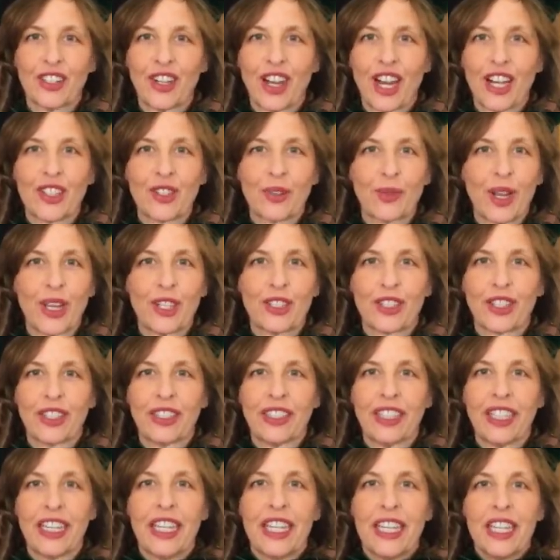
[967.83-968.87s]

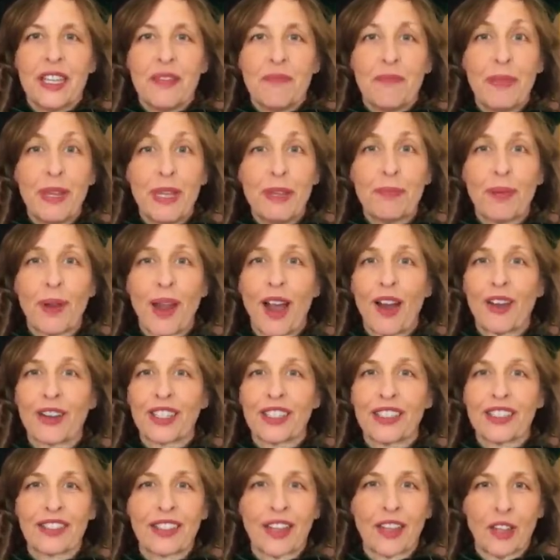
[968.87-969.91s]
graduation. Be proud
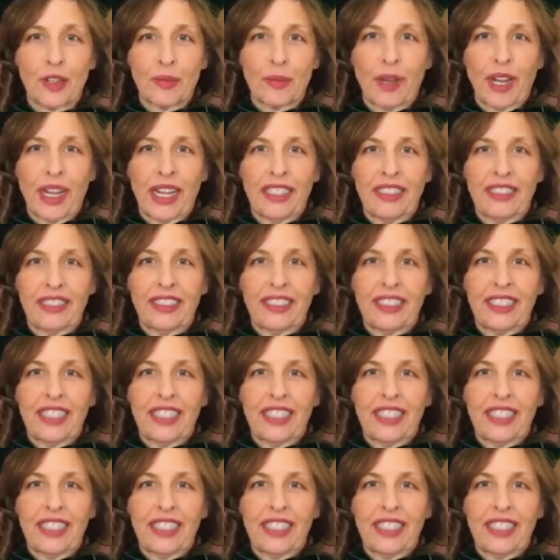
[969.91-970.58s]
and celebrate.